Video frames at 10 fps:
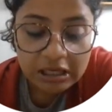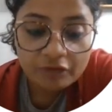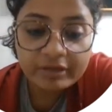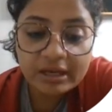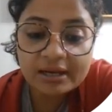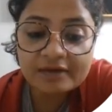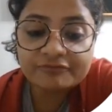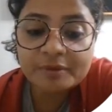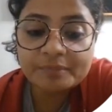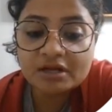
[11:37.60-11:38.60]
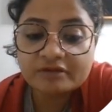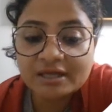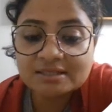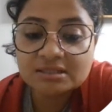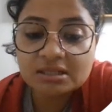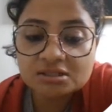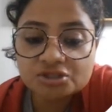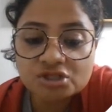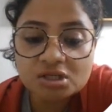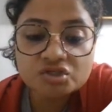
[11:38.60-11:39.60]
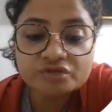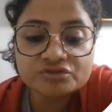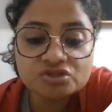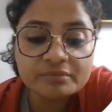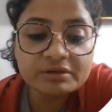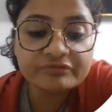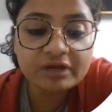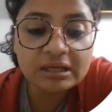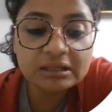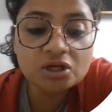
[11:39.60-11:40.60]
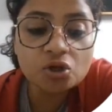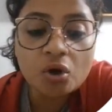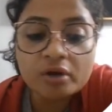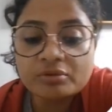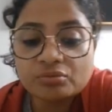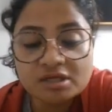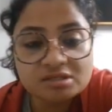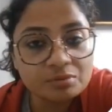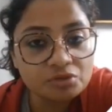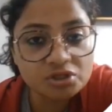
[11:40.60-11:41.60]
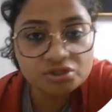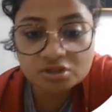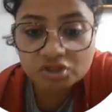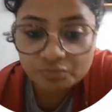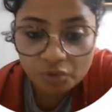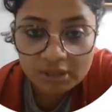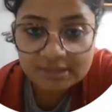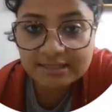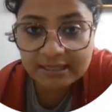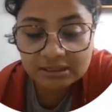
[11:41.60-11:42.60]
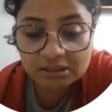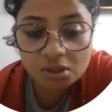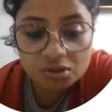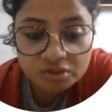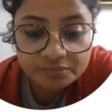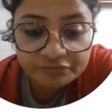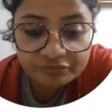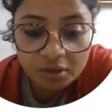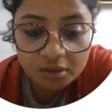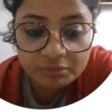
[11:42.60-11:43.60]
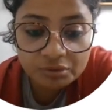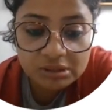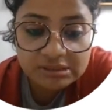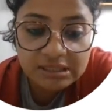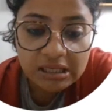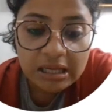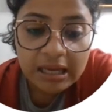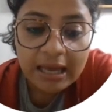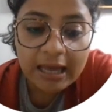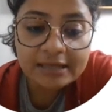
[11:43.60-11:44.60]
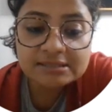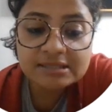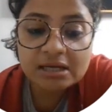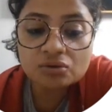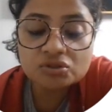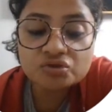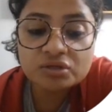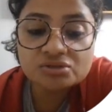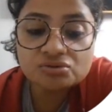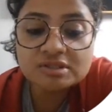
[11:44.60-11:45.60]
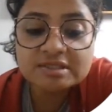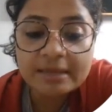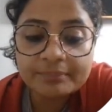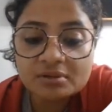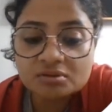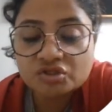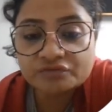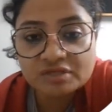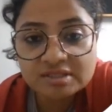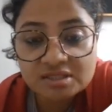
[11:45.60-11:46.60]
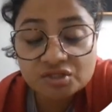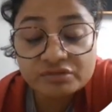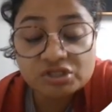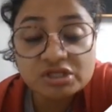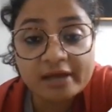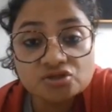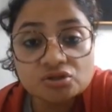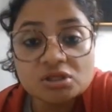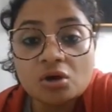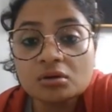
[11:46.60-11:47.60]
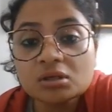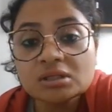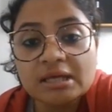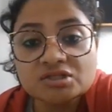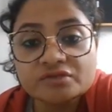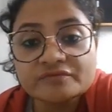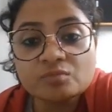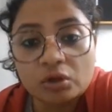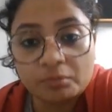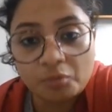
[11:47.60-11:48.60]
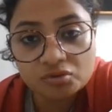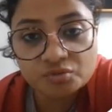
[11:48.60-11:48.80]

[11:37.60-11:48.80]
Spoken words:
When enough people are vaccinated, chance of germ infecting the non-immunized population is small, exactly the concept of herd immunity. And it can also lead to disappearance of disease which actually occurred in case of smallpox.